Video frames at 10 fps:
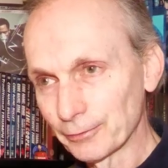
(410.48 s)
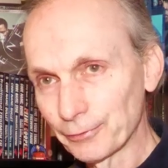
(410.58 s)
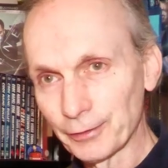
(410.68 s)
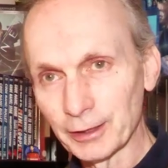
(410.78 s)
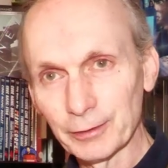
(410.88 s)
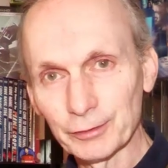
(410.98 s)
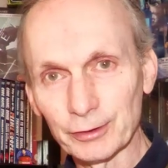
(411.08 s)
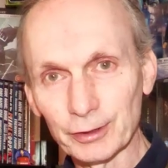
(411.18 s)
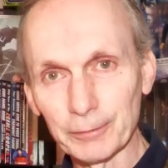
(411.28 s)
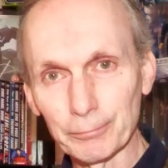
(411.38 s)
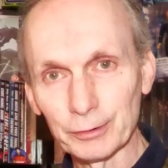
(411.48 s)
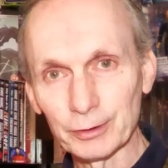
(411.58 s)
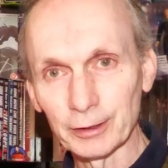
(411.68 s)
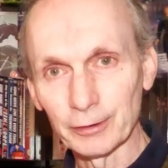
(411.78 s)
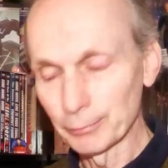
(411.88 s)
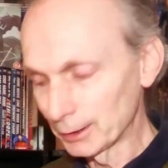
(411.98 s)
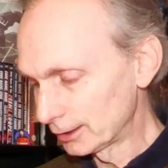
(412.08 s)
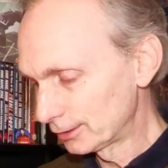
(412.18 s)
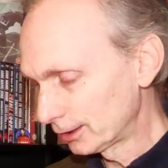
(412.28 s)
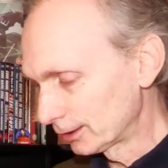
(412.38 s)
5 to 10% of my
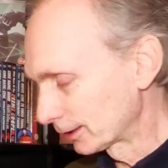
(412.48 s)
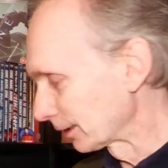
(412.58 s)
entire